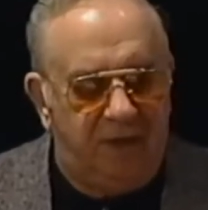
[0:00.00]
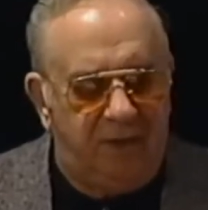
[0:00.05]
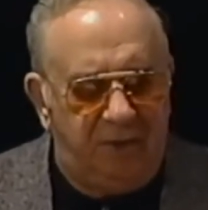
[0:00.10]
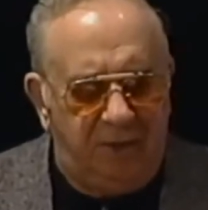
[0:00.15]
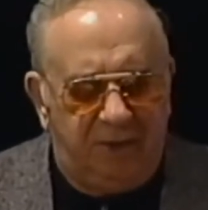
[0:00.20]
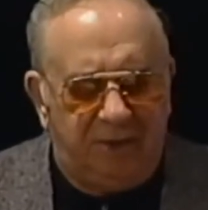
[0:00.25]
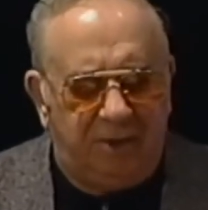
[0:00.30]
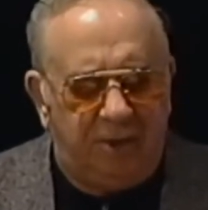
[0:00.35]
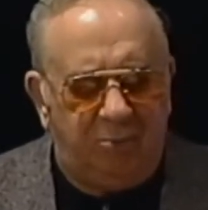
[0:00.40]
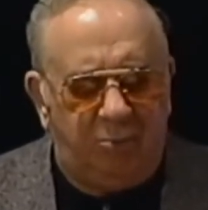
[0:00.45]

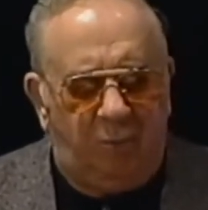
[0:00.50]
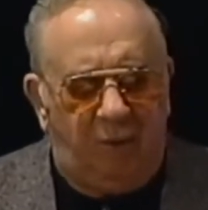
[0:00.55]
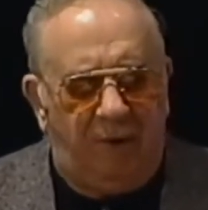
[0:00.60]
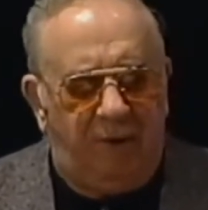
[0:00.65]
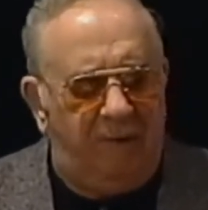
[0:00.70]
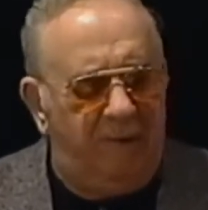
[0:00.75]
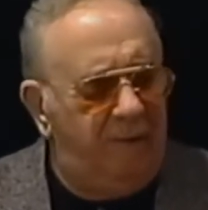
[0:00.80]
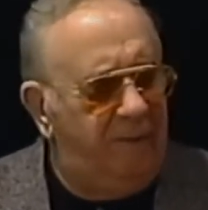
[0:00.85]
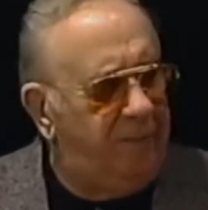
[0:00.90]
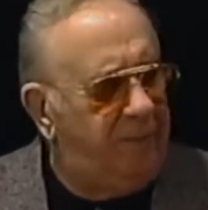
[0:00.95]
This is what
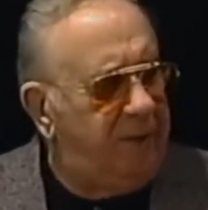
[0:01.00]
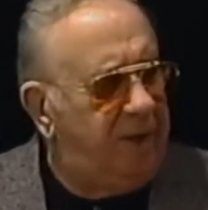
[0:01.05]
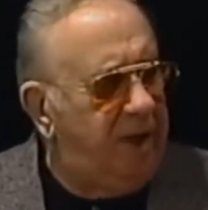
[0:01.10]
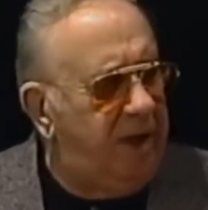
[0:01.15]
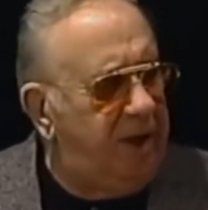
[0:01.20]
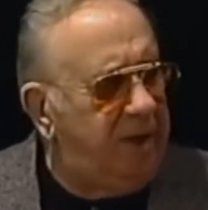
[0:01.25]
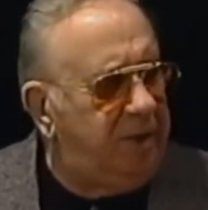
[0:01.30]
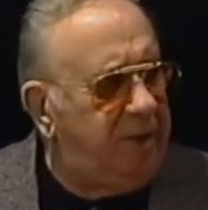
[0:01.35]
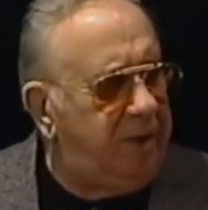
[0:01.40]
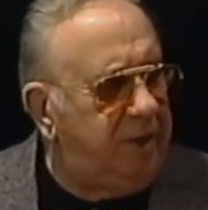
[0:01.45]
the
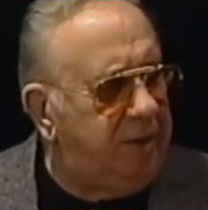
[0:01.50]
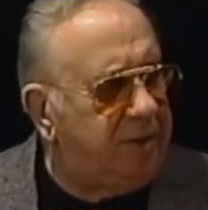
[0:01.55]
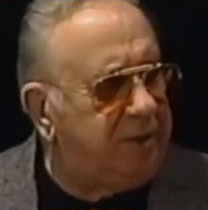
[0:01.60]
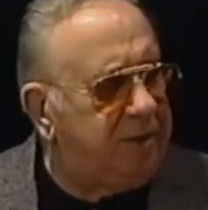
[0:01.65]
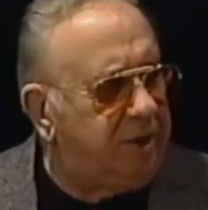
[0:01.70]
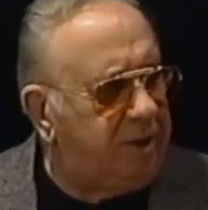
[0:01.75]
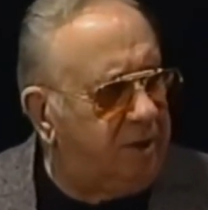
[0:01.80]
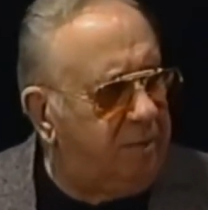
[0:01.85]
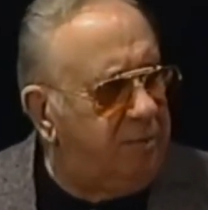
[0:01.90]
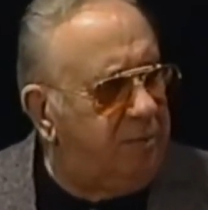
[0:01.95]

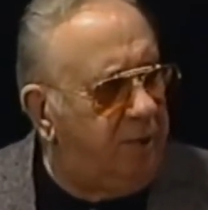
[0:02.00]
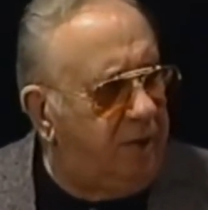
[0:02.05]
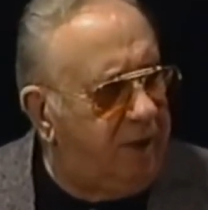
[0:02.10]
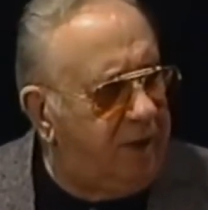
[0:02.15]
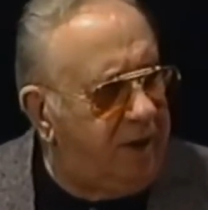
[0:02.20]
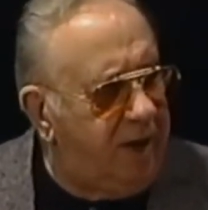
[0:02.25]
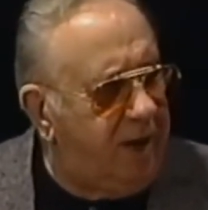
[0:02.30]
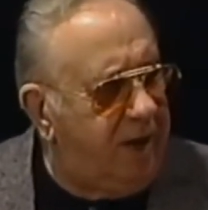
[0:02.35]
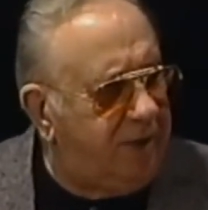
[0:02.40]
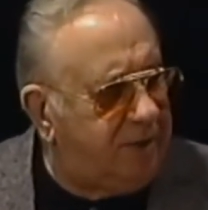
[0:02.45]
atheistic
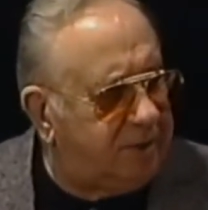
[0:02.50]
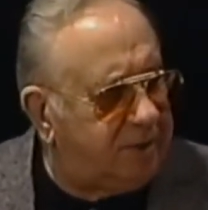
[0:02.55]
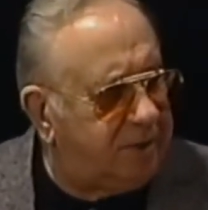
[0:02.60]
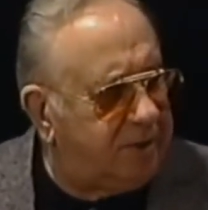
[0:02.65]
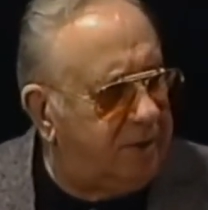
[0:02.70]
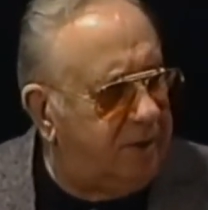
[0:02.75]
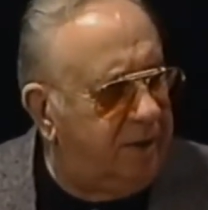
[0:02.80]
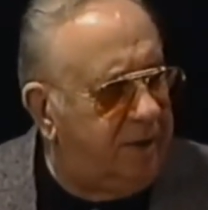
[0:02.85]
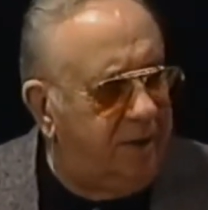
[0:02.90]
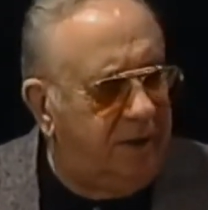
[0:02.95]
community hates.
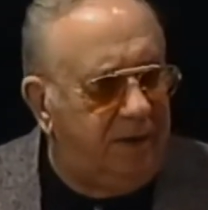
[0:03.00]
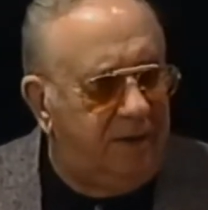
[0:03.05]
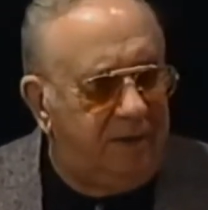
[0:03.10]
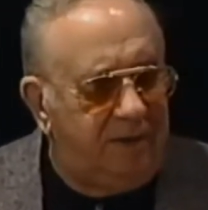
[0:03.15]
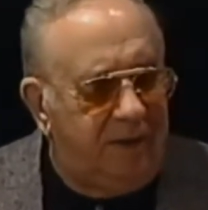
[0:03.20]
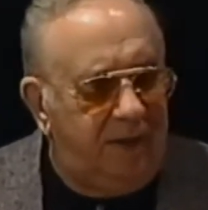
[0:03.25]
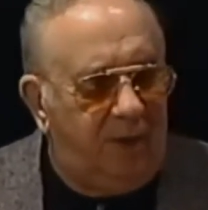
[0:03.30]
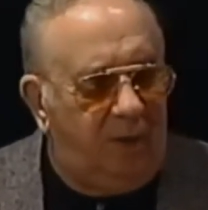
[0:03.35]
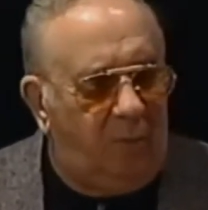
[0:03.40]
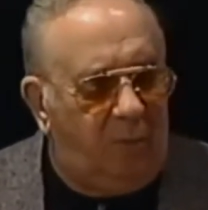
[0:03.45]

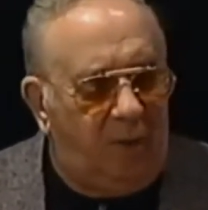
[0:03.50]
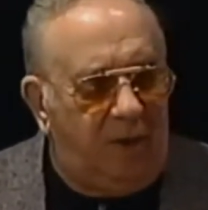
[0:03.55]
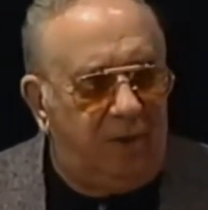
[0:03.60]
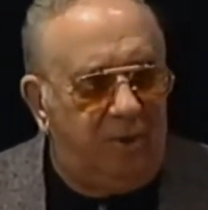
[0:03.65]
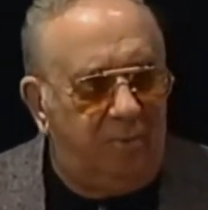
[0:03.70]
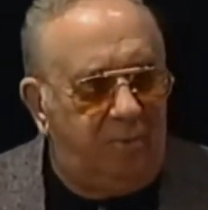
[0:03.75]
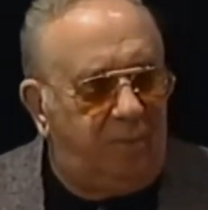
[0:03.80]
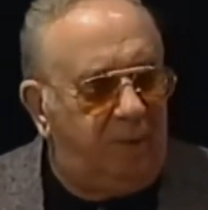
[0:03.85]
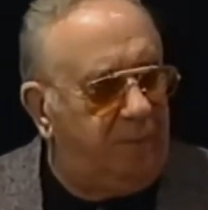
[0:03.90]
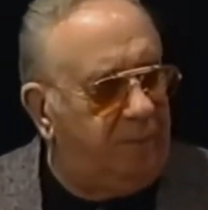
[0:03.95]
They don't want
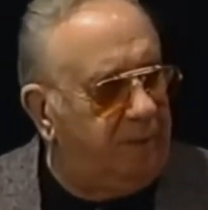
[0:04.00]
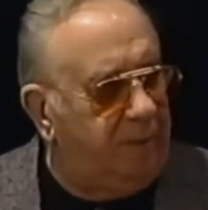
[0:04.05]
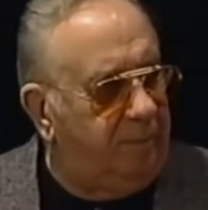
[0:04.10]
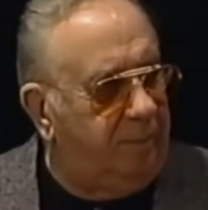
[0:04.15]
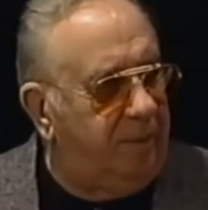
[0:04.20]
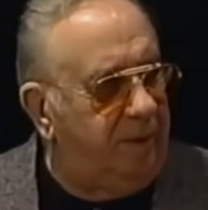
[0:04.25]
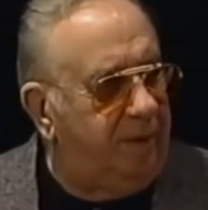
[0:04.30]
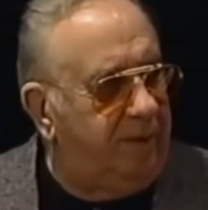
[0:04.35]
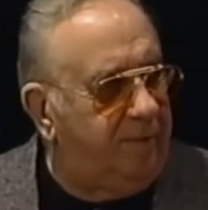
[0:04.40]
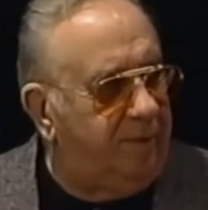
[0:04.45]
you people
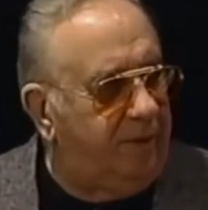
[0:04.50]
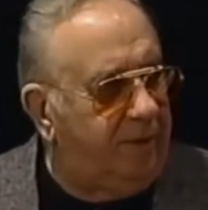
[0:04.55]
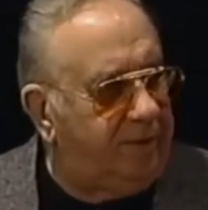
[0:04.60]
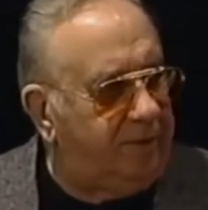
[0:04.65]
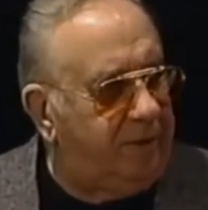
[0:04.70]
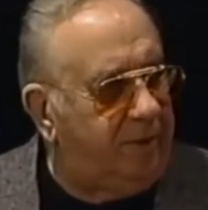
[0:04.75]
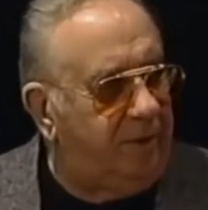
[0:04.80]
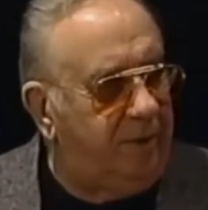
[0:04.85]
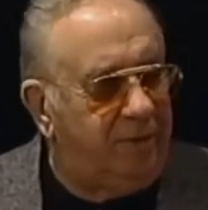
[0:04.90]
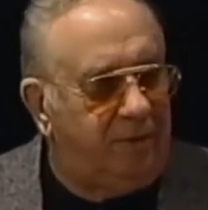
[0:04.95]
to believe out
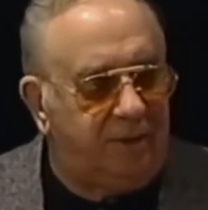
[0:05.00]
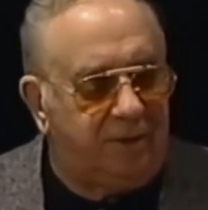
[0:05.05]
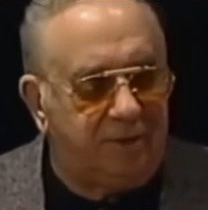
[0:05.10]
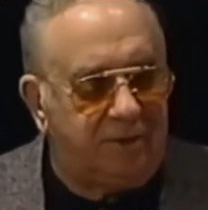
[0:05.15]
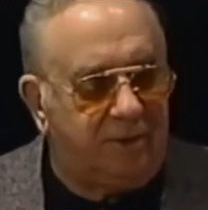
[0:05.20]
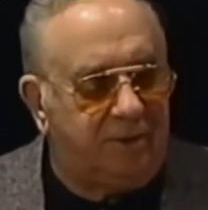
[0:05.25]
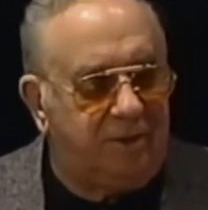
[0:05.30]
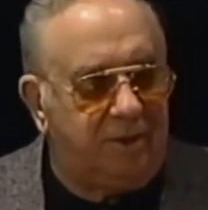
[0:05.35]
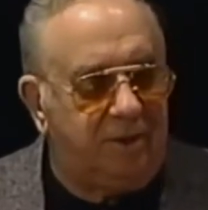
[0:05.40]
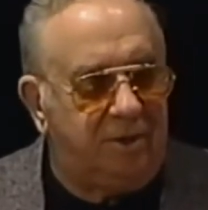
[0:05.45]
there that
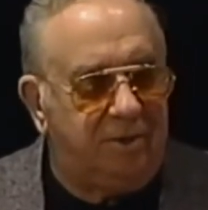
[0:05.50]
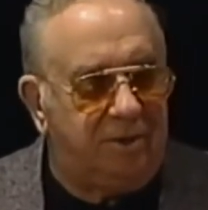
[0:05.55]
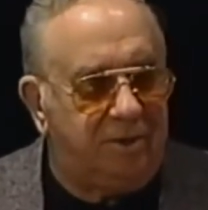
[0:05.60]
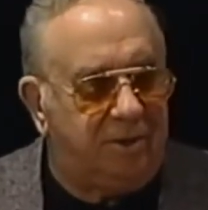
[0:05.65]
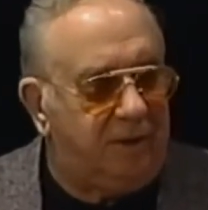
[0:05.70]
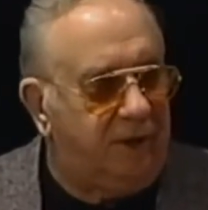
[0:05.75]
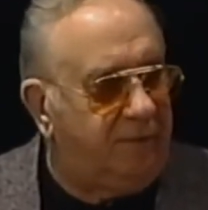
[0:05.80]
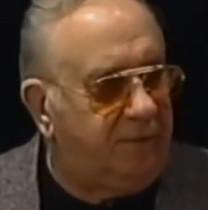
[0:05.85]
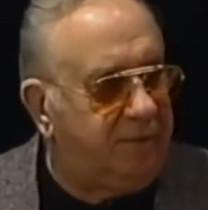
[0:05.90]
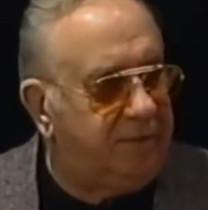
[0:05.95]
such things as
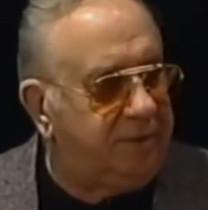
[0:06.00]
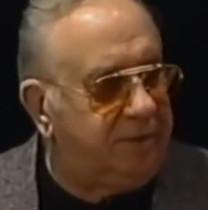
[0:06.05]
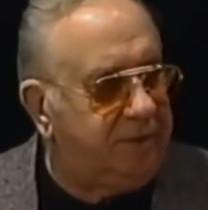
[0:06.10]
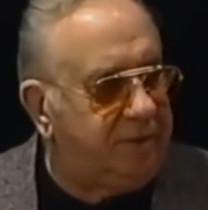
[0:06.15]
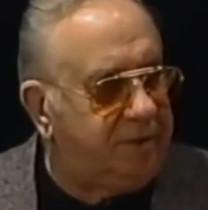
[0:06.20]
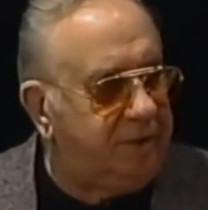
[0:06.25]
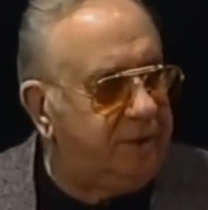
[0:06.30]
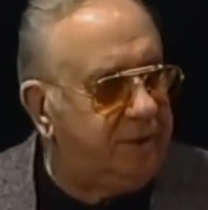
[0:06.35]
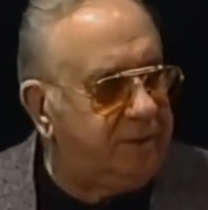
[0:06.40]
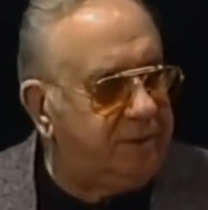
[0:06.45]
devils
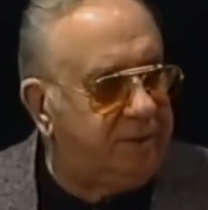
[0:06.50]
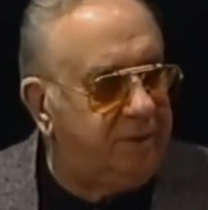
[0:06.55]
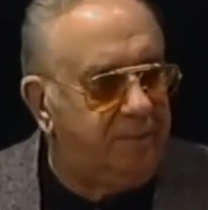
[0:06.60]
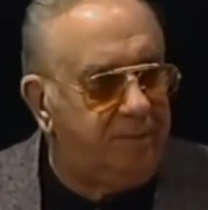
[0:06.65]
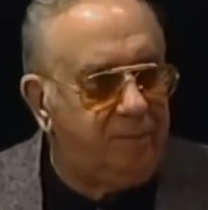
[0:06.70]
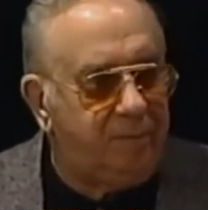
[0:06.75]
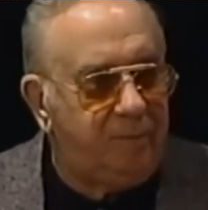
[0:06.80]
exist.